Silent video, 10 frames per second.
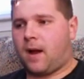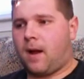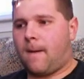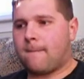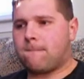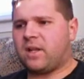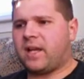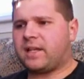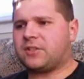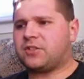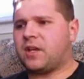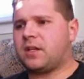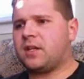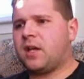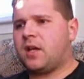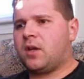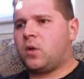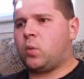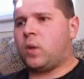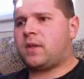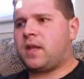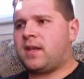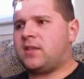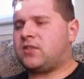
But like I said, when they